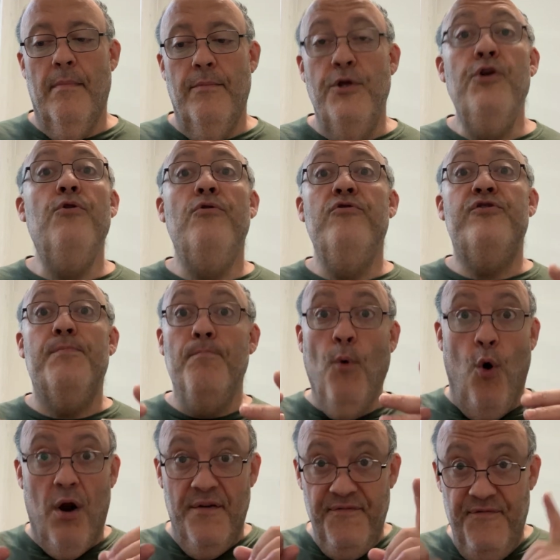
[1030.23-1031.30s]
use
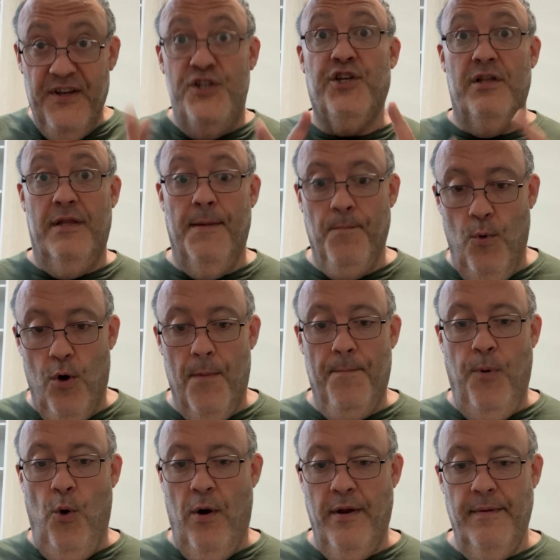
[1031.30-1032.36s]
more efficiently, more
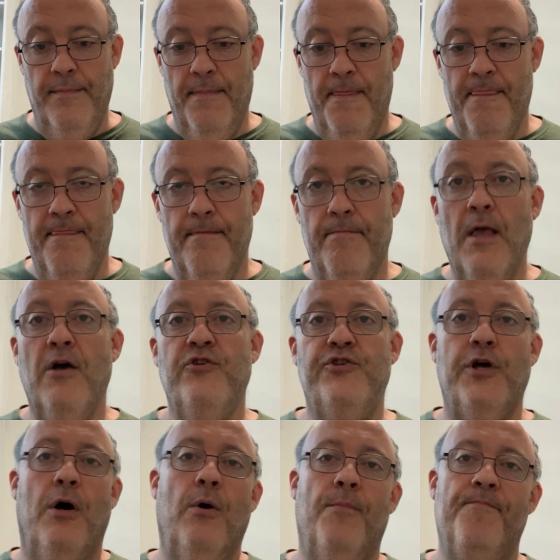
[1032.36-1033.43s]
important.
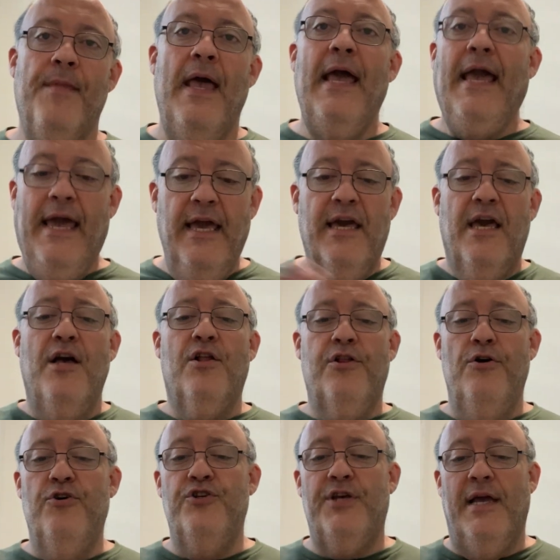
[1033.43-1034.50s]
So, in
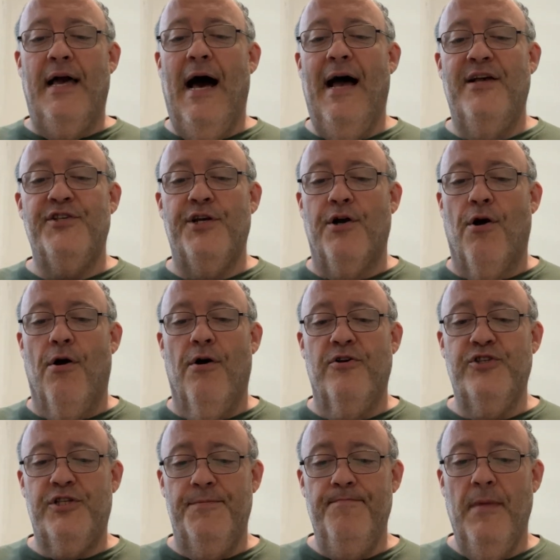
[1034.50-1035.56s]
conclusion, guys and
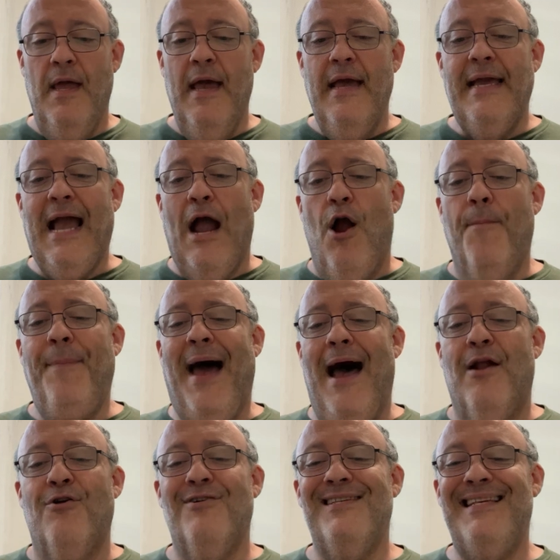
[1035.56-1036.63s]
girls, carrot
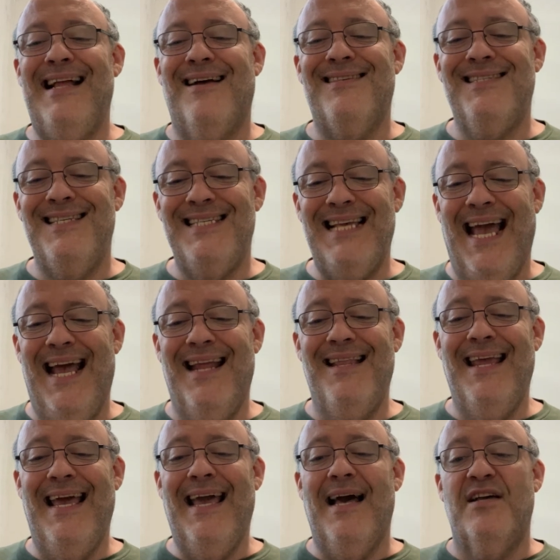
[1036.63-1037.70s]
powder is an
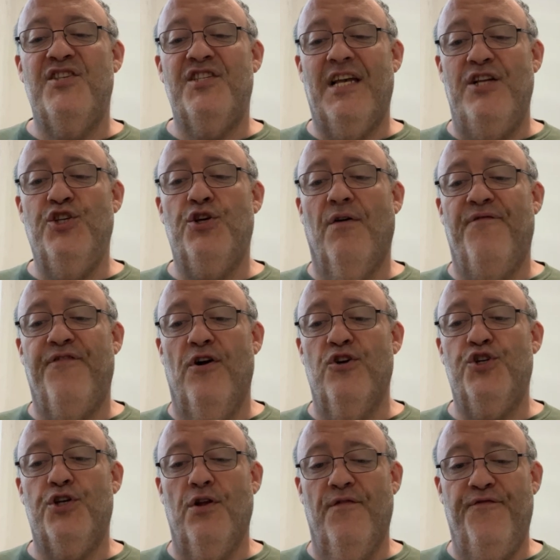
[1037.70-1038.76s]
outstanding, essential,
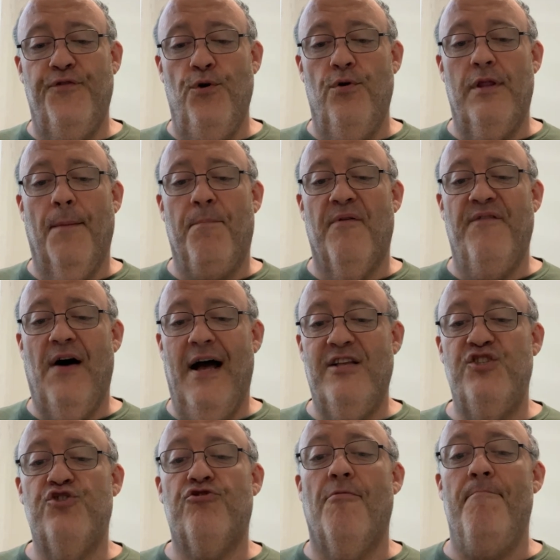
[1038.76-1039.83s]
functional food that
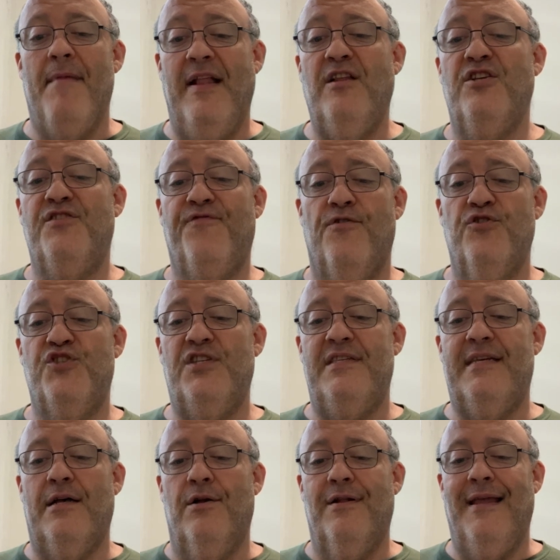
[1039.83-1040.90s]
provides tremendous
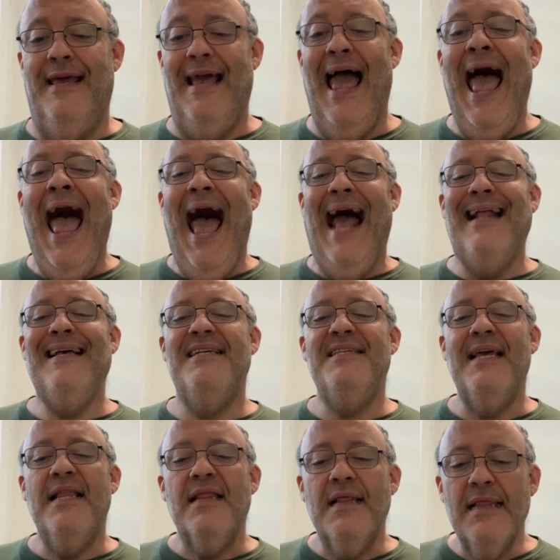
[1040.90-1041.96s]
versatility and has
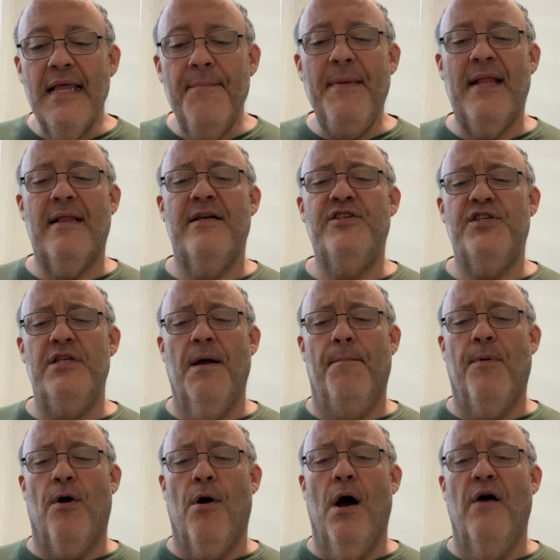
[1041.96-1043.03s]
a limitless
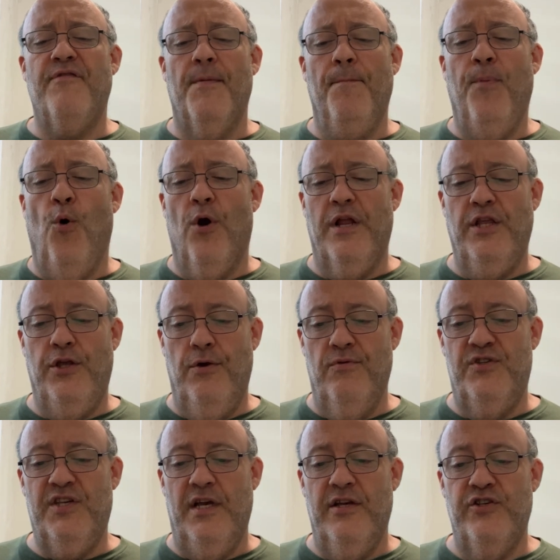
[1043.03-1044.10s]
number of important
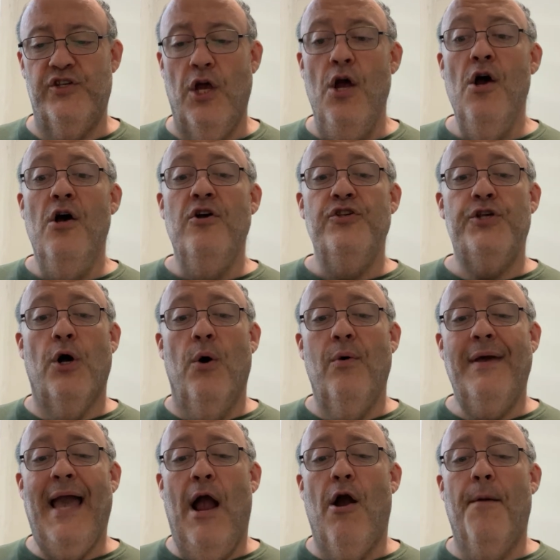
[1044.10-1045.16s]
uses. So
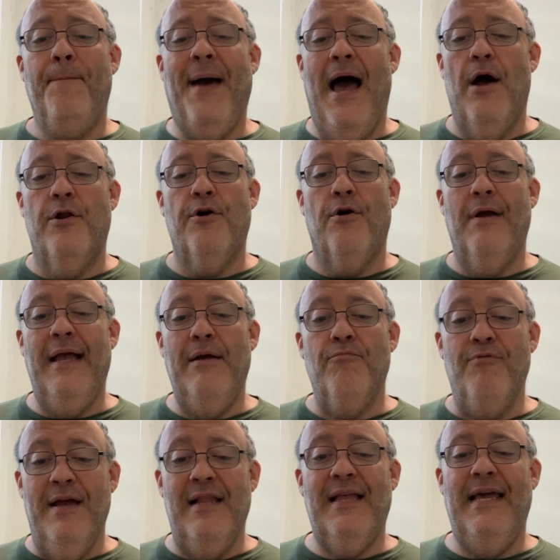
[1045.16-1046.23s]
carrot powder
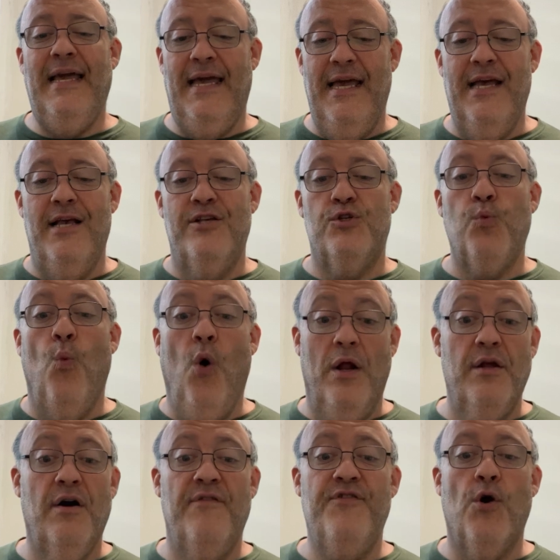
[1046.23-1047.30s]
really is
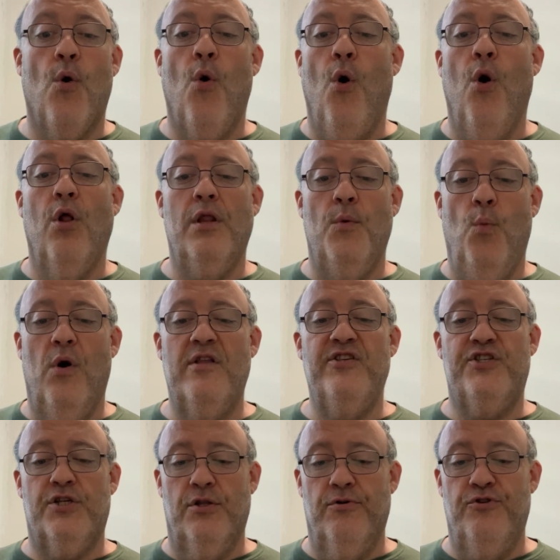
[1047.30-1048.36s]
one of your all-in-one
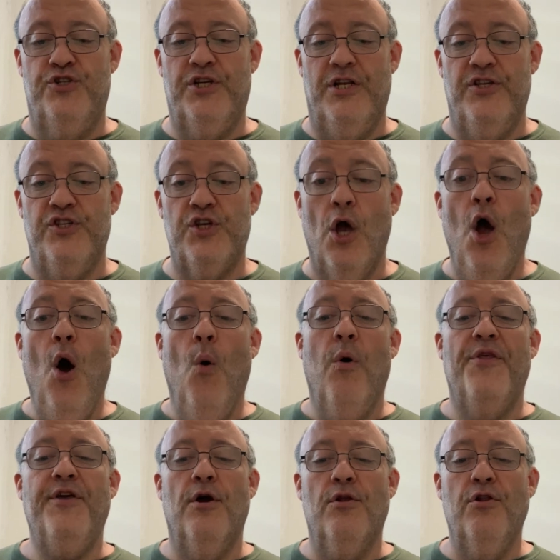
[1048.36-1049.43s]
solutions,
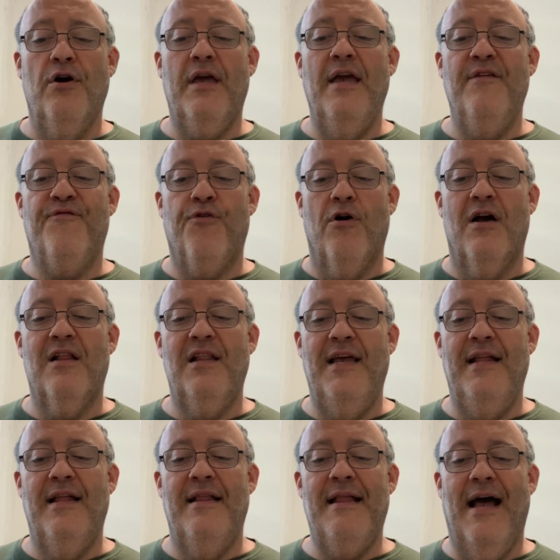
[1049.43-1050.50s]
whether you're looking for a
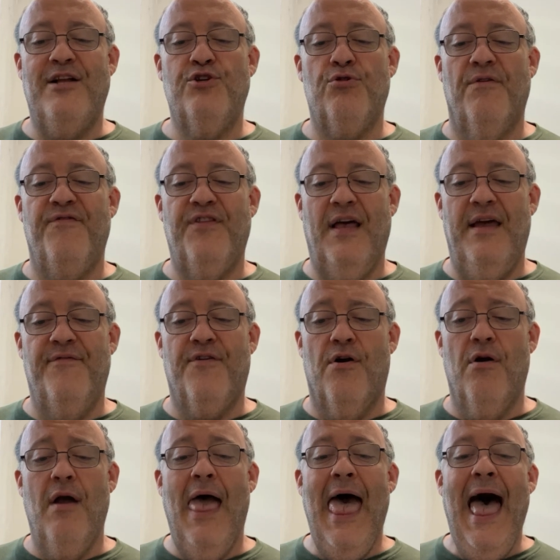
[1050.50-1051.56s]
clean and natural
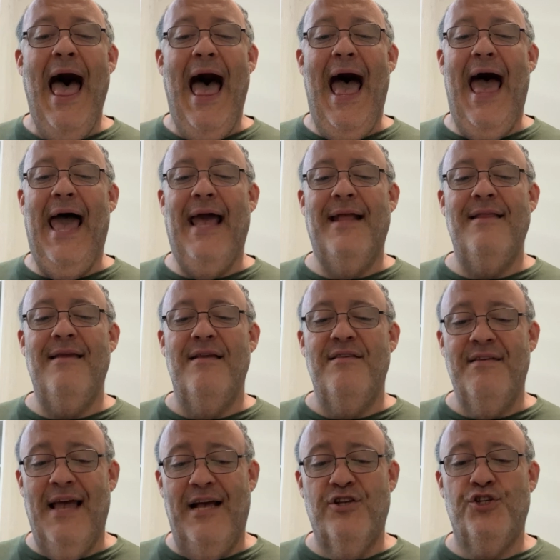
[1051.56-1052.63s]
flavor
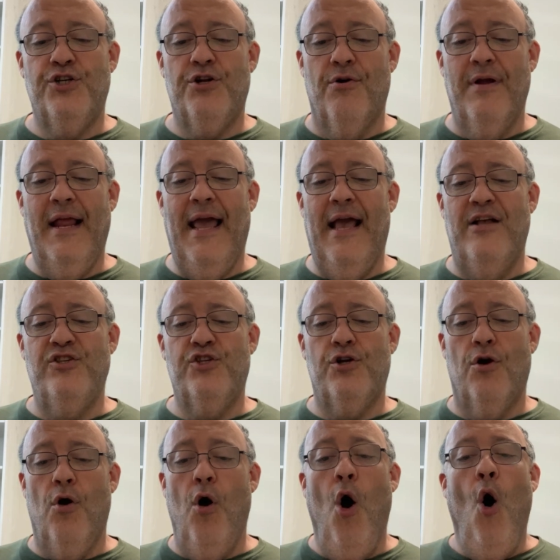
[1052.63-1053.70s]
and texture
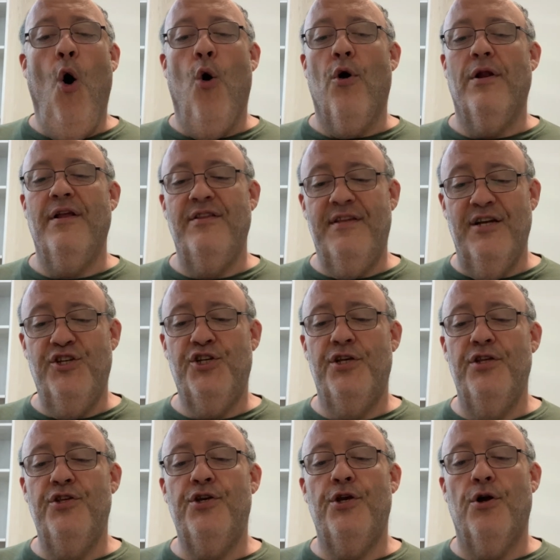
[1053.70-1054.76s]
enhancer or in
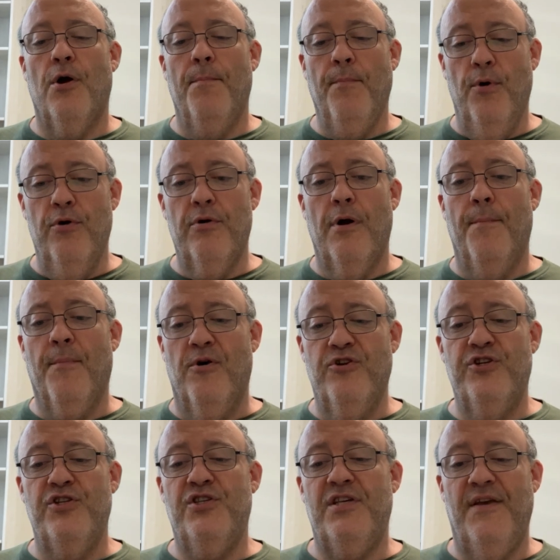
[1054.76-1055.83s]
addition to your
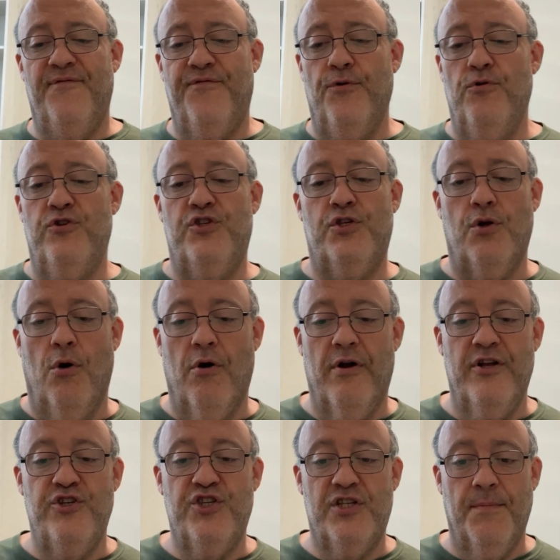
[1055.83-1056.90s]
emergency food
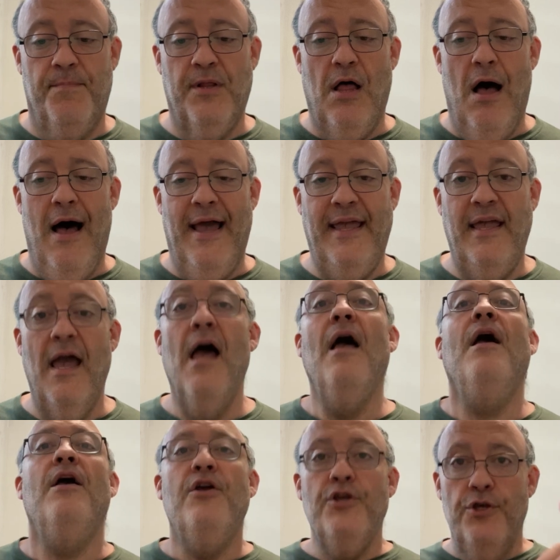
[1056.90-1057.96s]
storage supply,
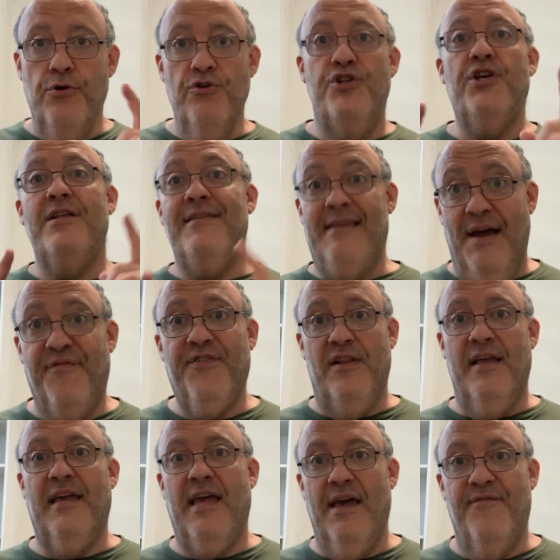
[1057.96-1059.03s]
you should
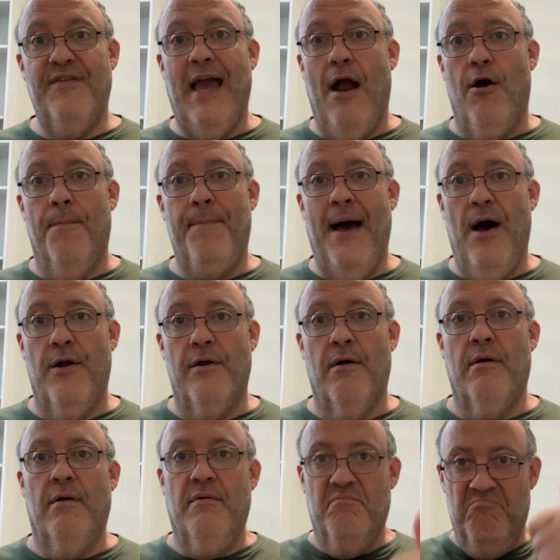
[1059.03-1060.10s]
definitely give carrot
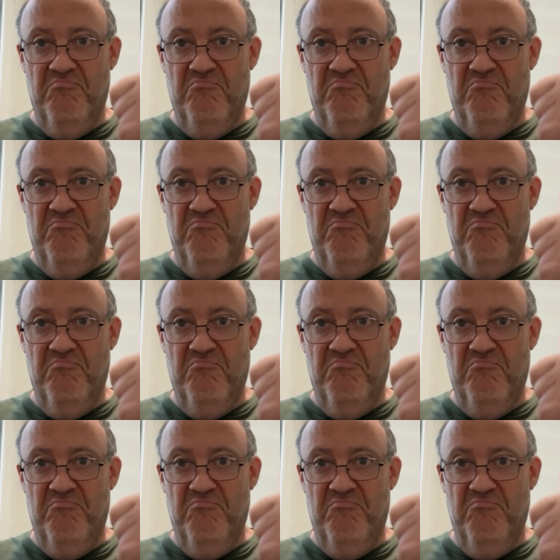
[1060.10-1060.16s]
powder